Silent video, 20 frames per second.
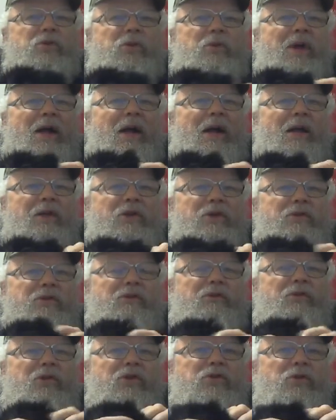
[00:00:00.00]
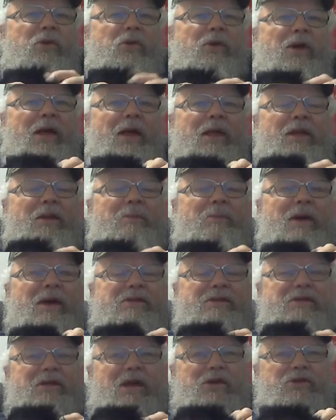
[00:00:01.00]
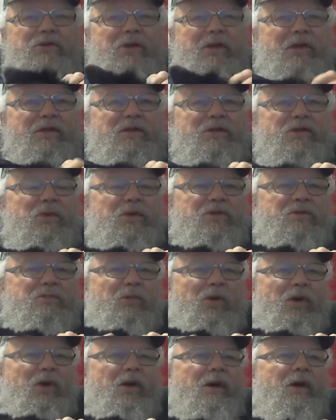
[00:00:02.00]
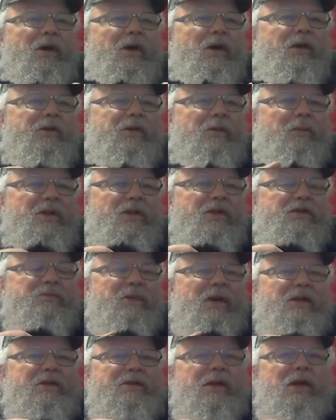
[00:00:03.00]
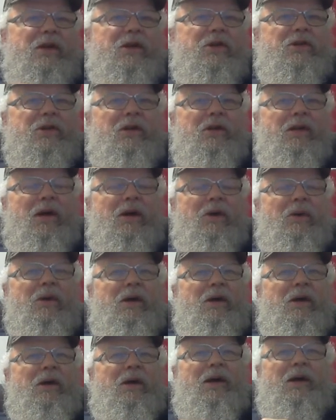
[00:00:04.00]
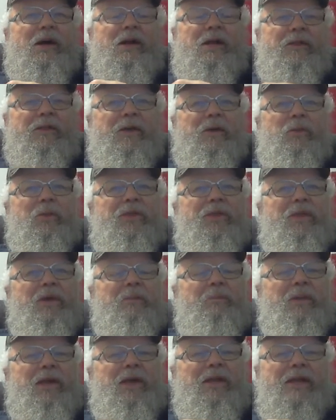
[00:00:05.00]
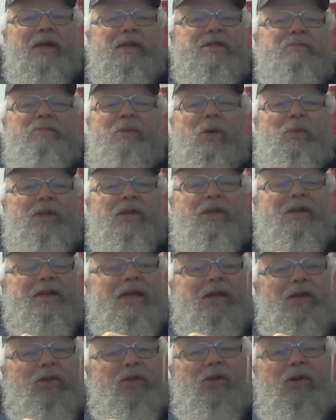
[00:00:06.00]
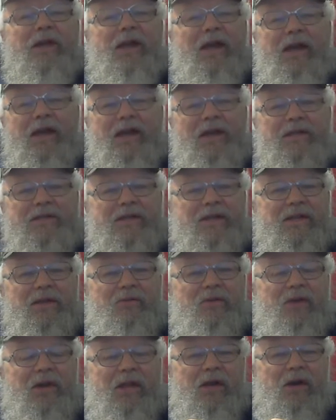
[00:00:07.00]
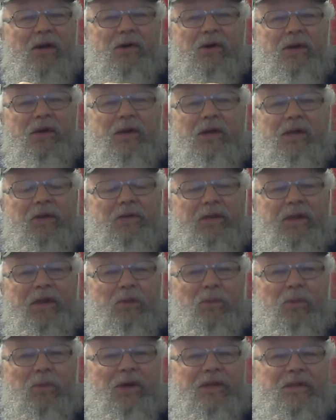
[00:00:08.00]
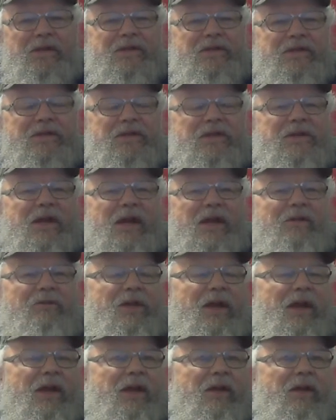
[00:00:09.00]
reality, use the virtual reality mask and actually gets to explore some of the space station now. Uh, you think with it being that small, when you take a look at it and see the video, you're thinking, well, this is just kind of like a